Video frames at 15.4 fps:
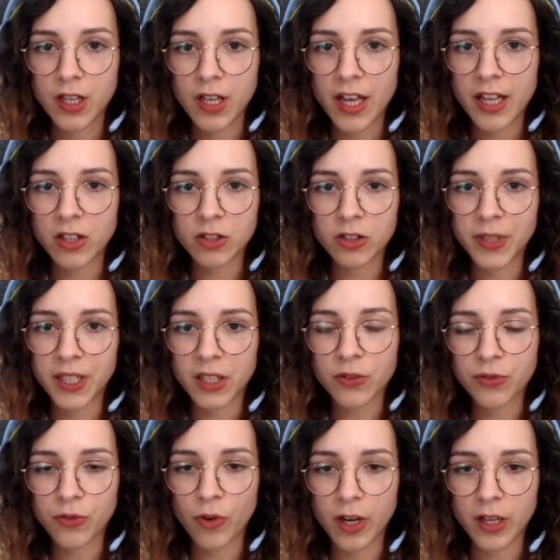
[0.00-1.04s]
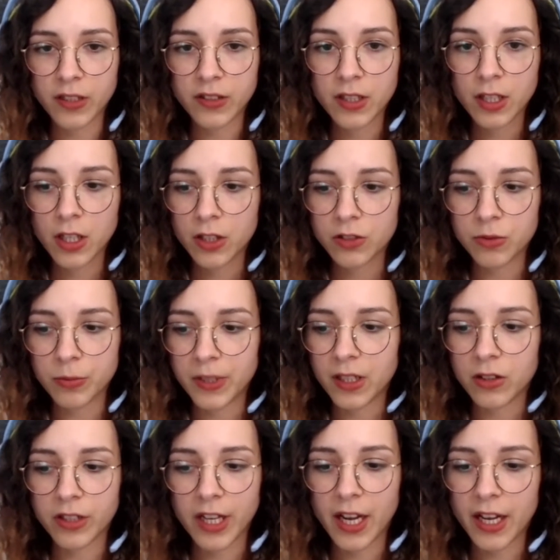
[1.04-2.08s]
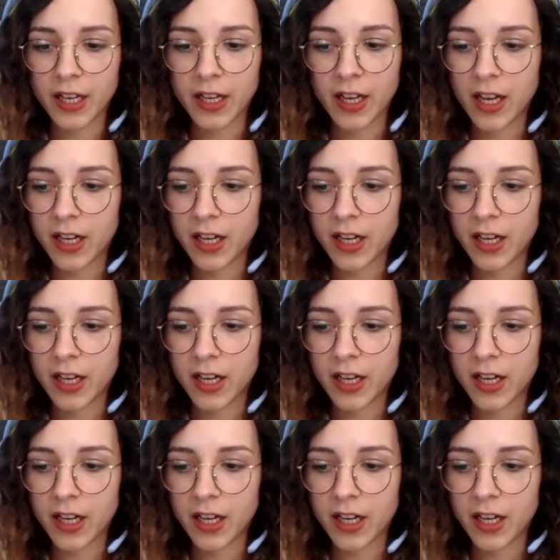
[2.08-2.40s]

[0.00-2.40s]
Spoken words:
and not being afraid to be okay.